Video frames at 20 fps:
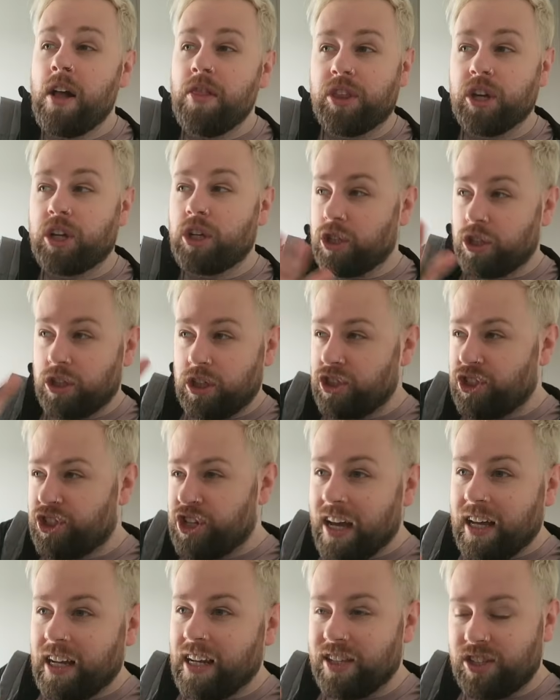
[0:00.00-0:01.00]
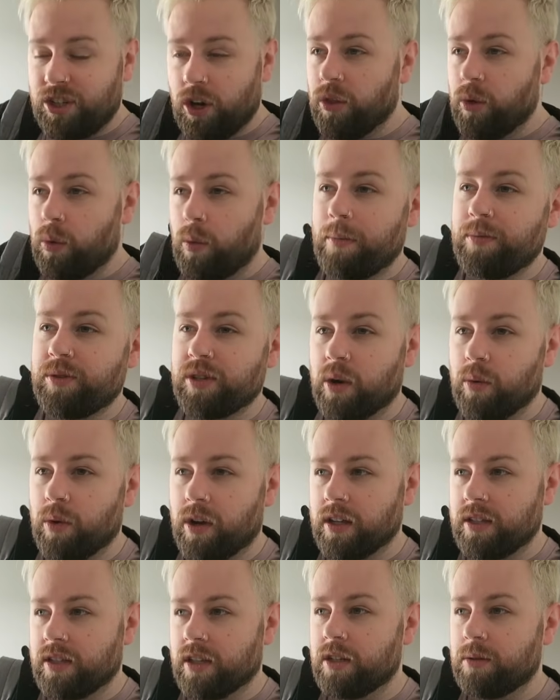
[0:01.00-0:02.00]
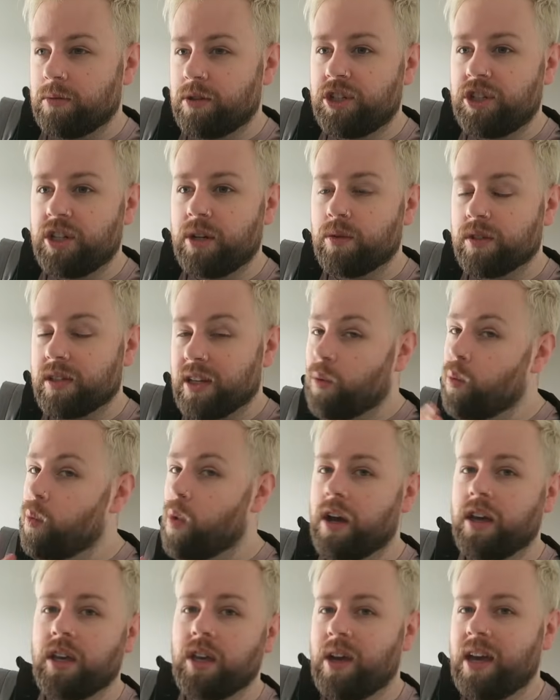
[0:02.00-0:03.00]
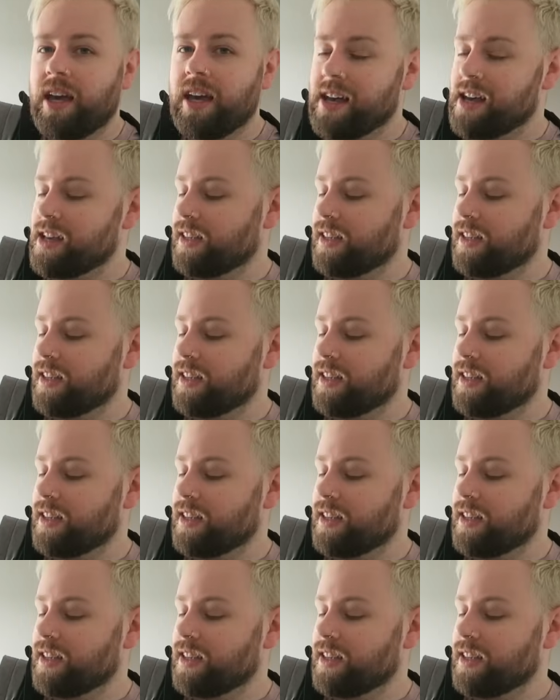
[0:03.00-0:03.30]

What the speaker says: The checklist on the website when I signed up to the gym was like, why are you here?